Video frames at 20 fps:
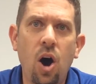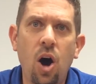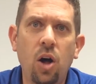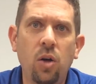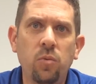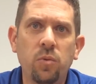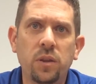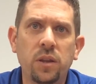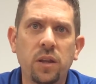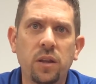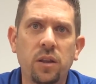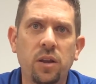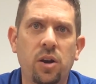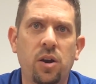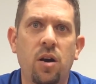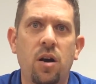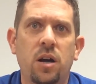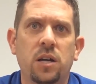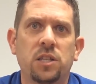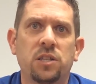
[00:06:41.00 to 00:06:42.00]
all within
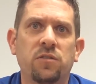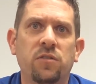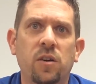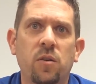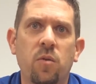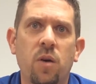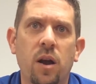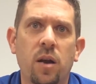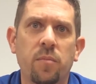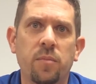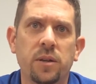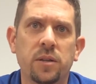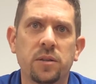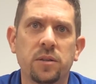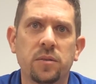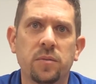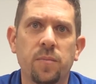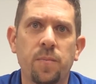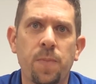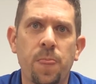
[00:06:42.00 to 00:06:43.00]
their cost
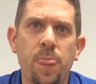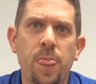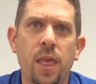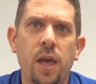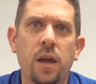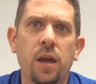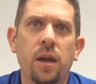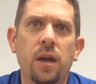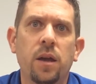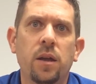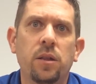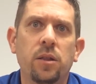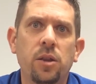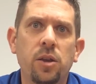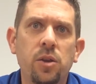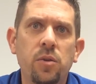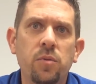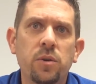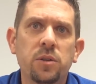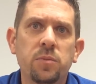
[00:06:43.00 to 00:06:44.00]
requirements.
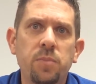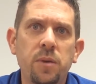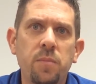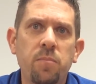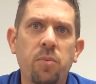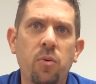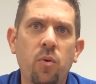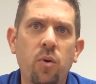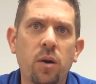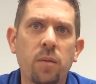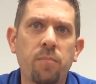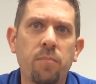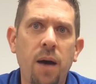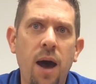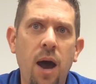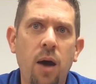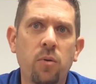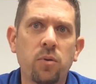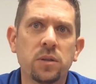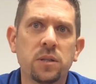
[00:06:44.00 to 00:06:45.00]
The USB port
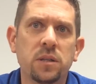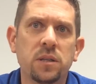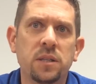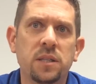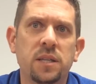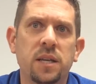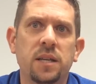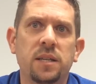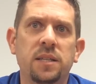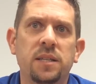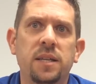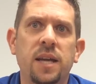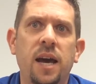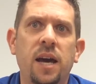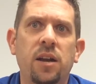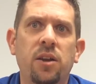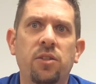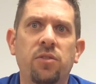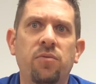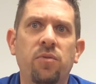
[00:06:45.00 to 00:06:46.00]
powers and sends
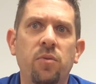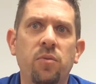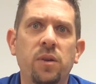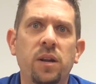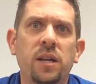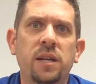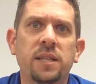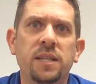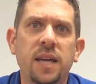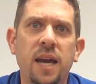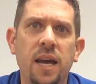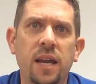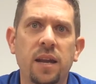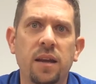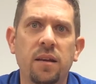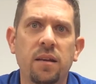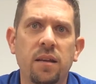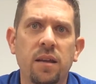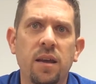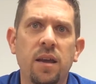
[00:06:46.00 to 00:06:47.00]
data through an
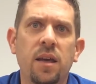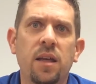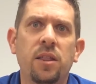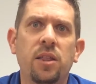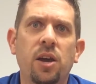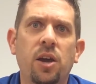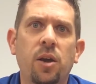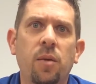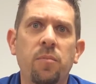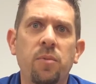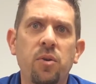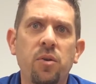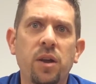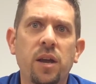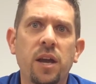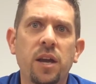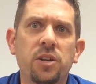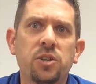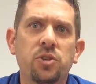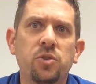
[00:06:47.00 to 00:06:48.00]
antenna that
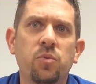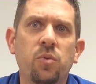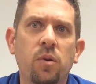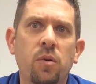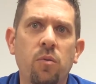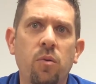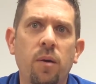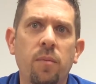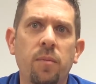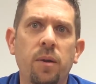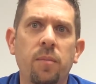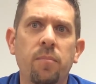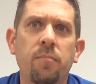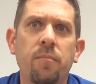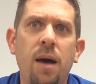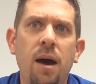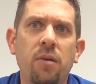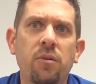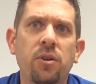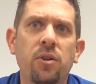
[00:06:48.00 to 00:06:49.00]
communicates to equipment
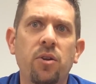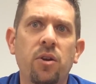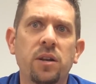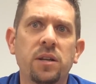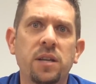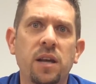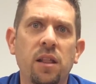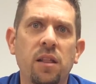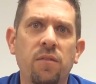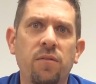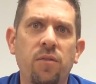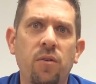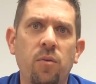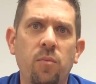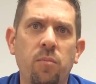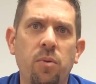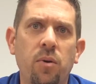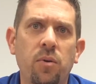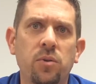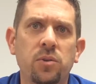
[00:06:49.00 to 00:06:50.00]
mounted on
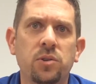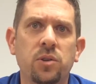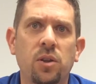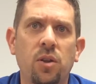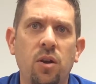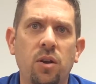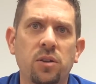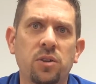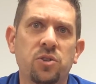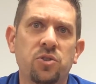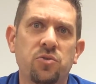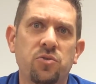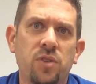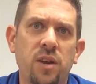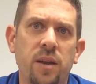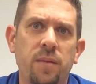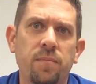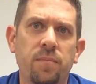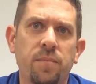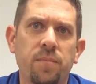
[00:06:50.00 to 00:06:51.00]
telephone poles along the
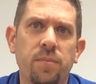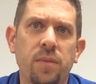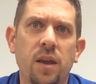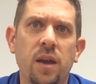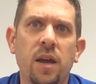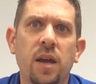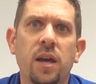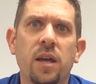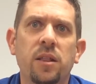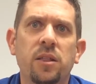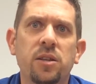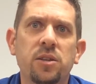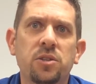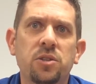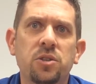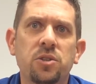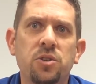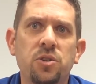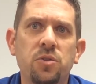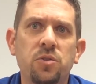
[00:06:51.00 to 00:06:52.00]
street.
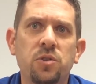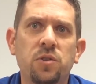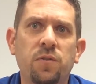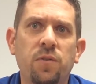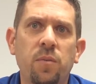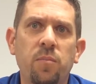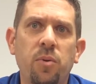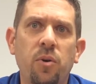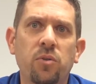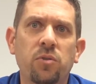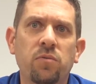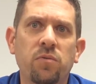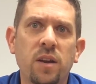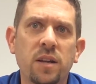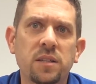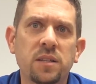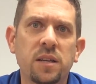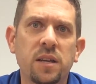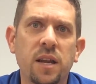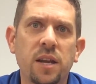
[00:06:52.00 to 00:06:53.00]
This is used for both
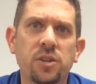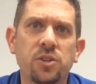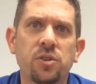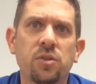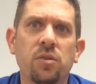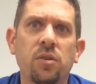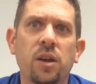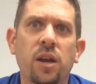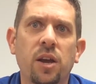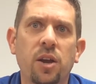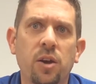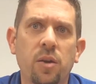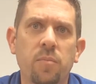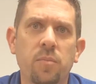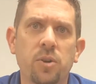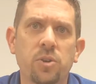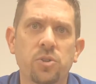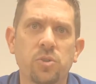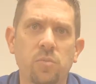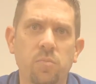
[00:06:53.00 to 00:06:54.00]
residential and
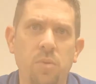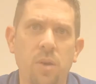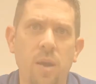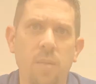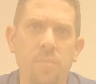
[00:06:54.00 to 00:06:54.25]
commercial